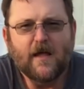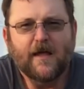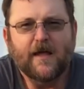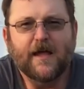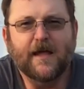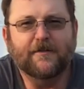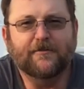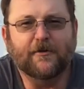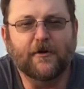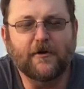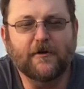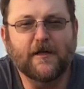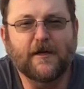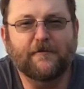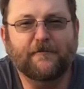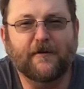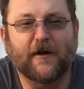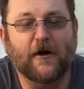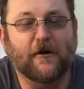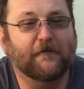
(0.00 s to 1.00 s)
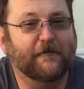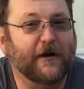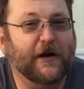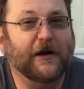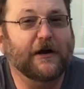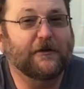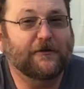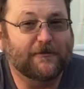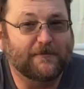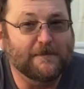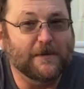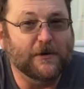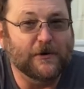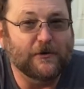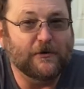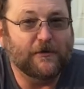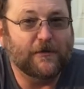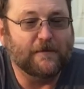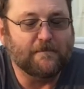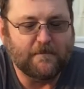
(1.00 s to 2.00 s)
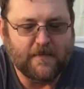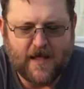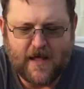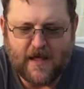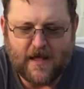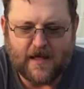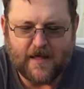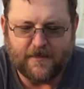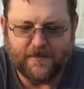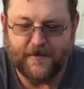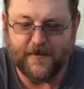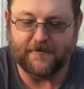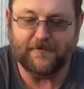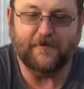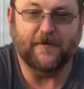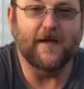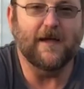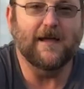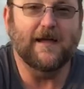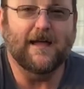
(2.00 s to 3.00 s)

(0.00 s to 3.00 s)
It certainly felt very smooth. This thing